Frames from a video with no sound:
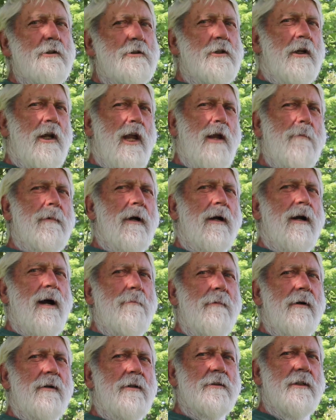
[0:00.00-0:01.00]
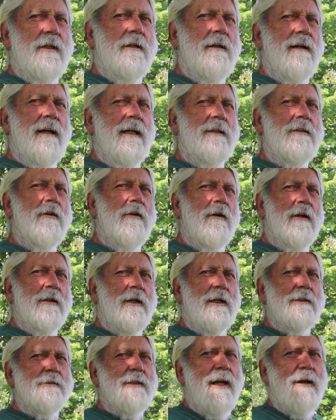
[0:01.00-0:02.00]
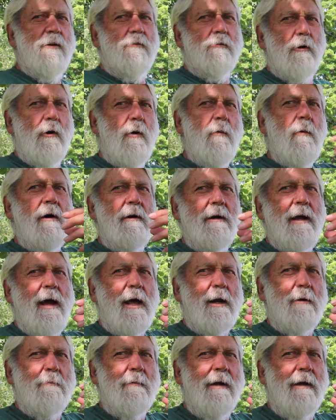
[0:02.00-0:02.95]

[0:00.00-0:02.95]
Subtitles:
used to keep a couple because I didn't like the doctor. He said to throw one out.